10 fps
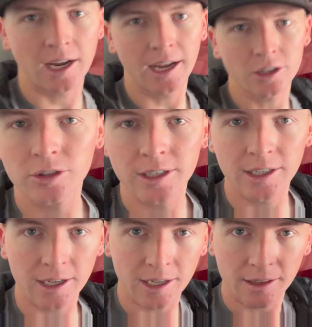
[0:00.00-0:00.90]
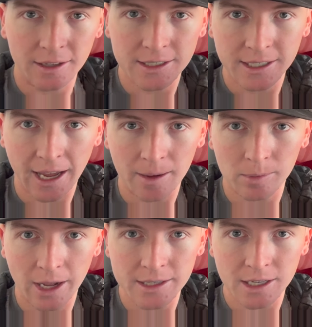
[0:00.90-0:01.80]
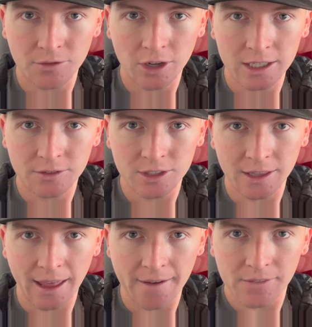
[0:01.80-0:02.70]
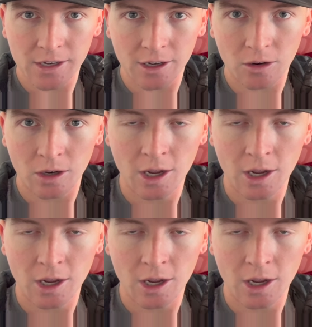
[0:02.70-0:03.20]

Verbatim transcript: I actually dig these cab lights, if you guys have seen that video,